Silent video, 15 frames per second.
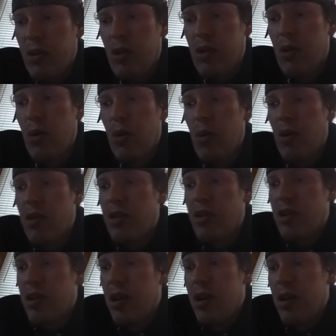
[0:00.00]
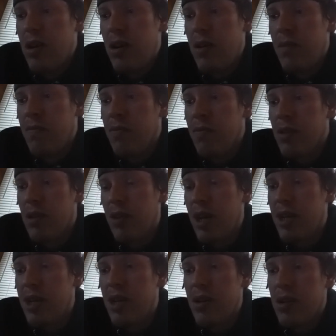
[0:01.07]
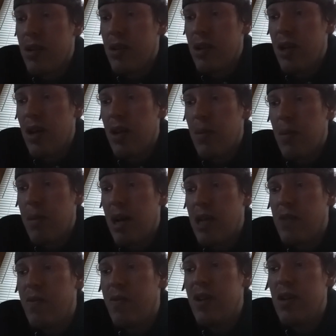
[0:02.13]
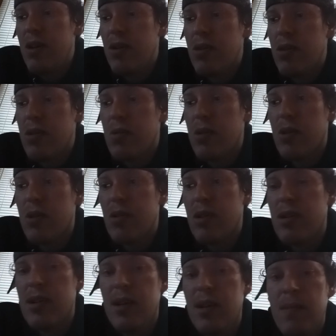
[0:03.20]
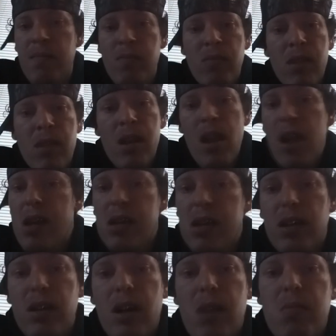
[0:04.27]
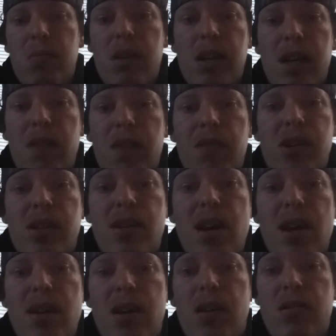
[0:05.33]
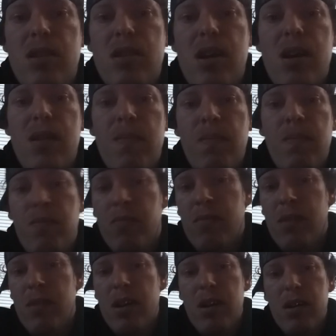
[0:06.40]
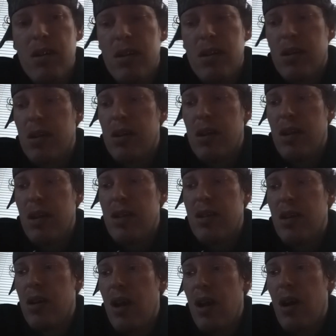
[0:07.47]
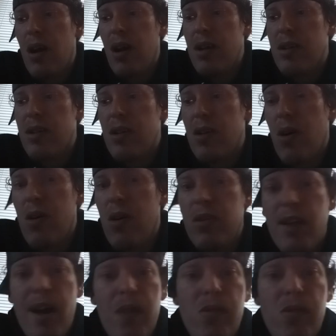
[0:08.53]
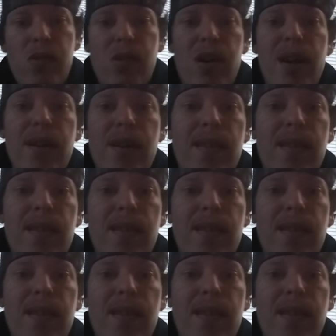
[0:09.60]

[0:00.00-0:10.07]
course, like in the other past videos of the Grizzly, I'm gonna give it a 10 out of 10. It's an all-out great